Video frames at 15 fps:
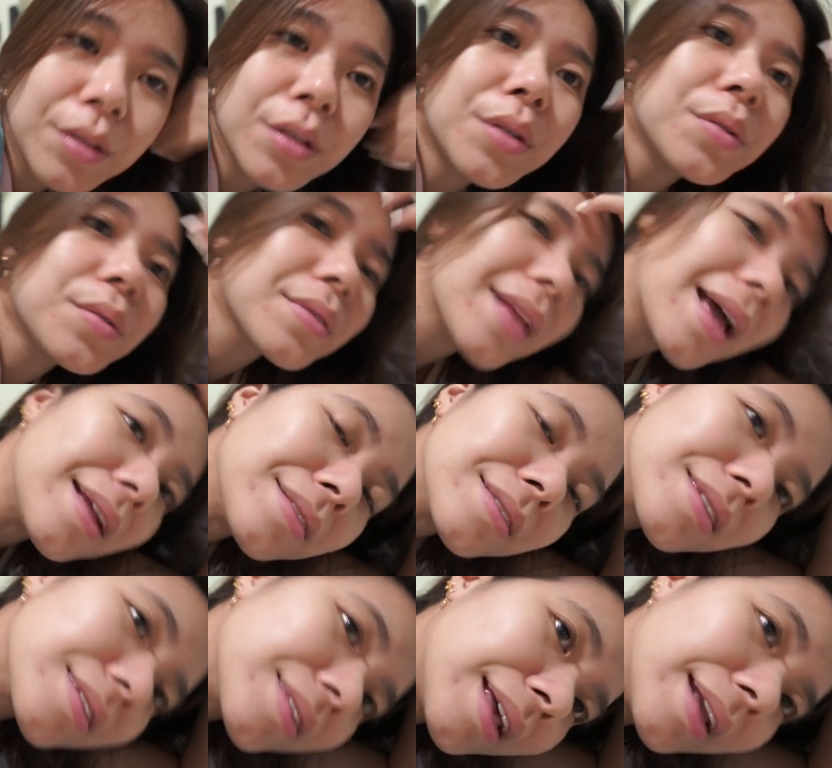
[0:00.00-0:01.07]
new
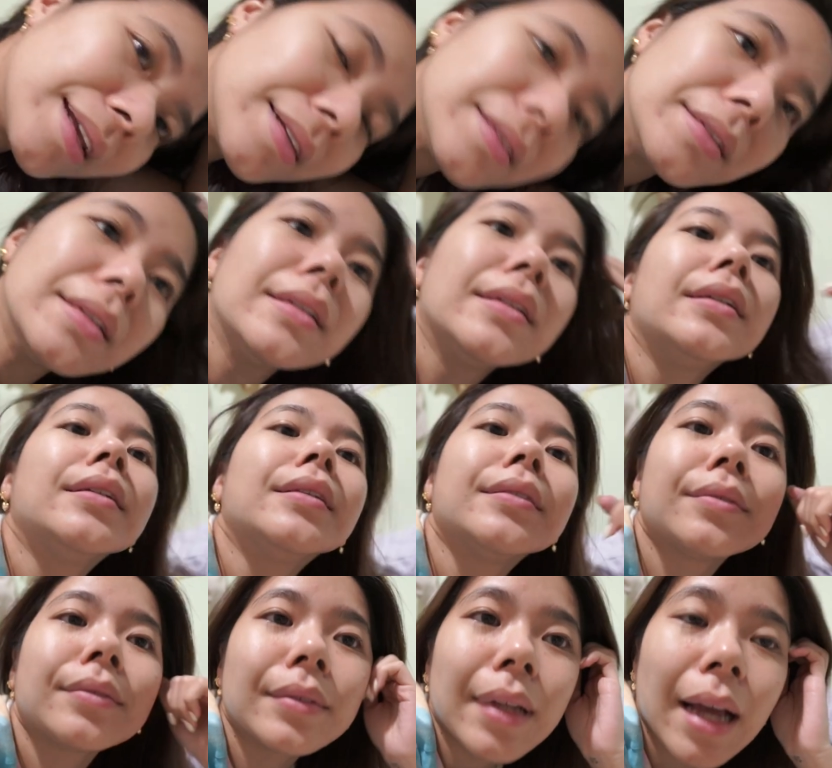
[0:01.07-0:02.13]
lens that
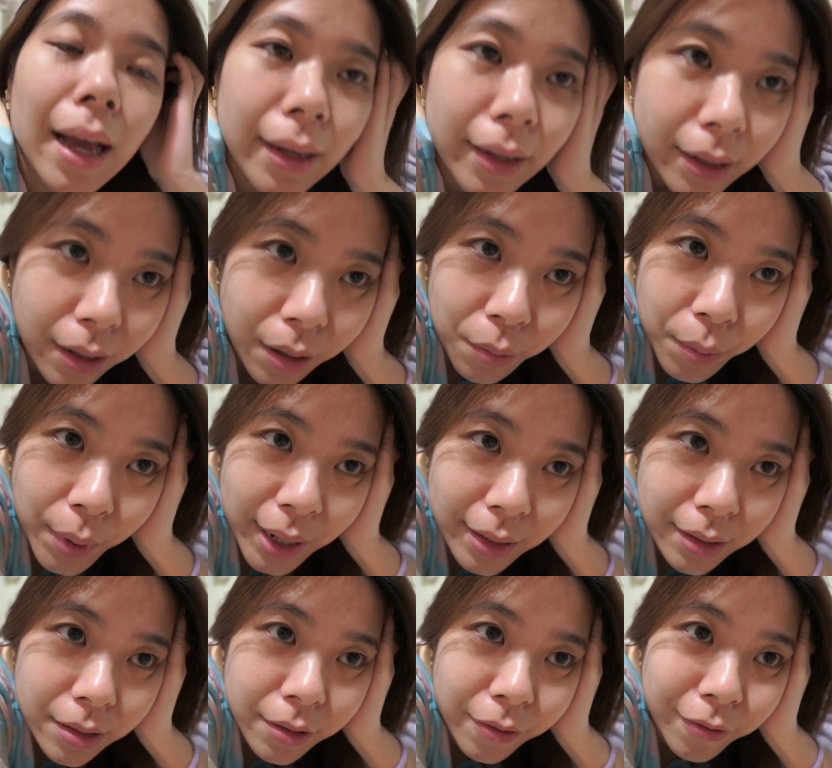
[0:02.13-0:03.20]
I cannot
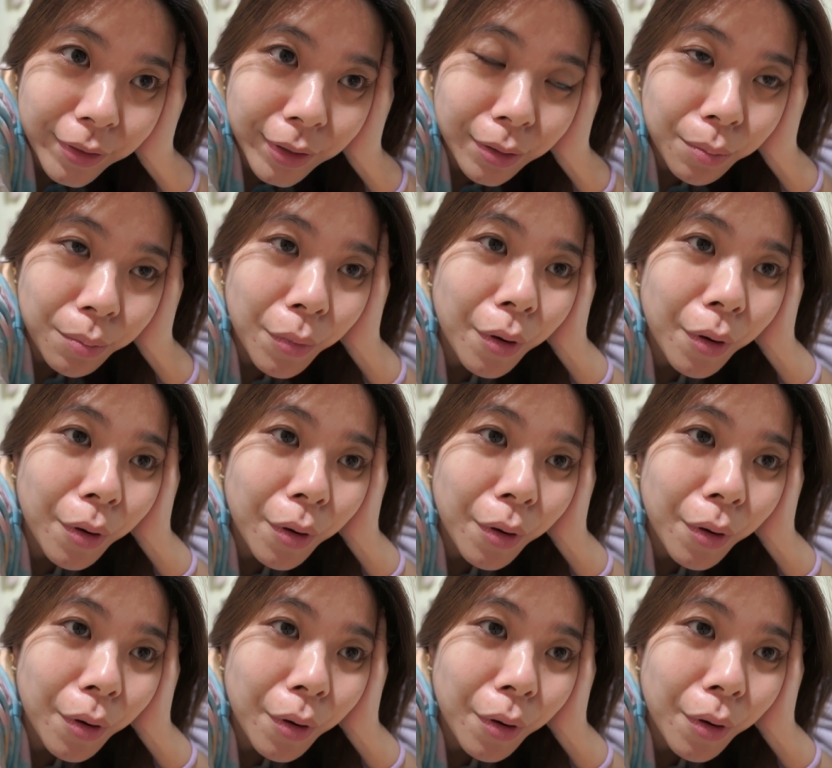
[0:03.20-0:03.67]
wait to film